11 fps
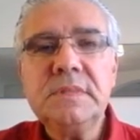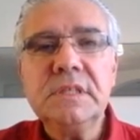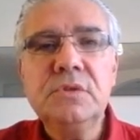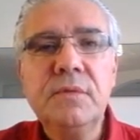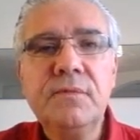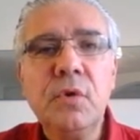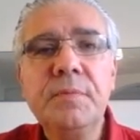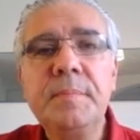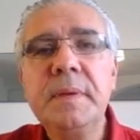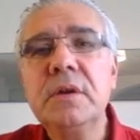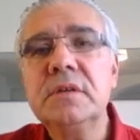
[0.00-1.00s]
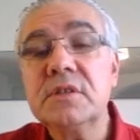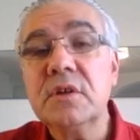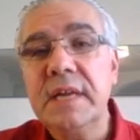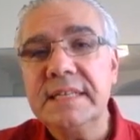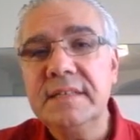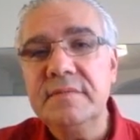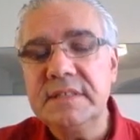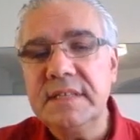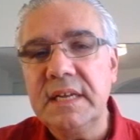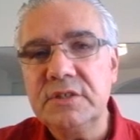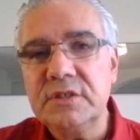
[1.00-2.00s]
The fourth pillar is collective
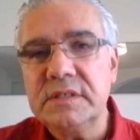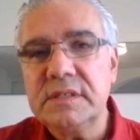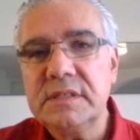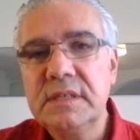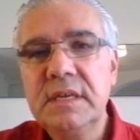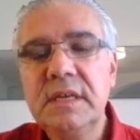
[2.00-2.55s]
intelligence.